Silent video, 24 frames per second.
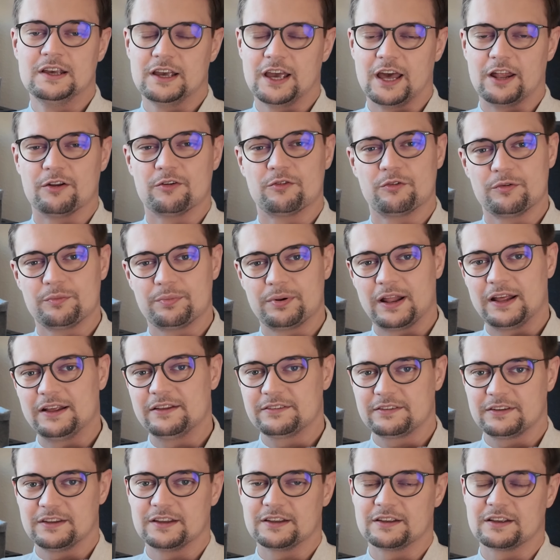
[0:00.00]
and
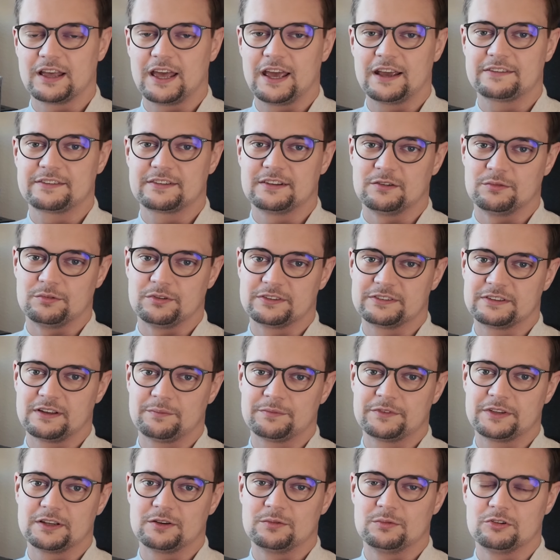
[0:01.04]
replacing Excel with
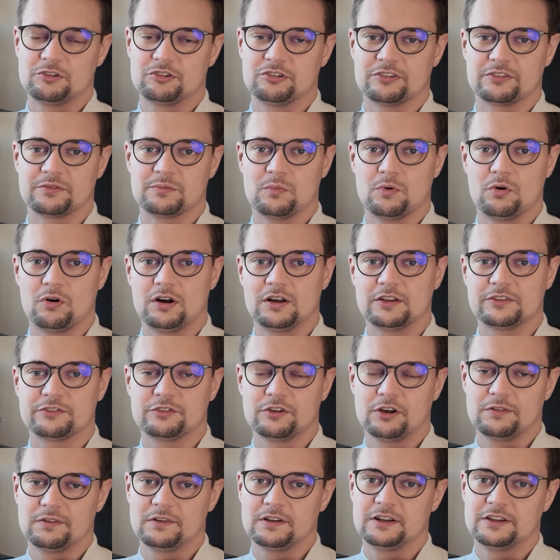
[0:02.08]
something which is more
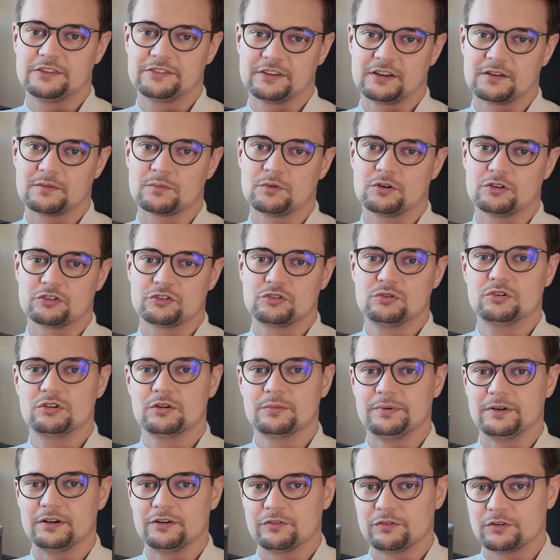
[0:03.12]
serverless and more
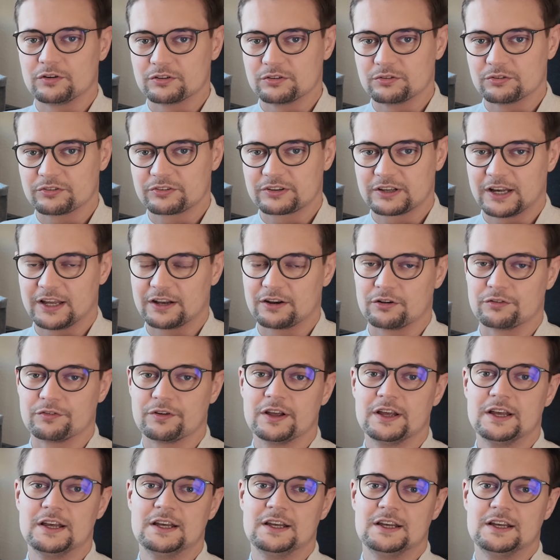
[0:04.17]
suitable for those kind of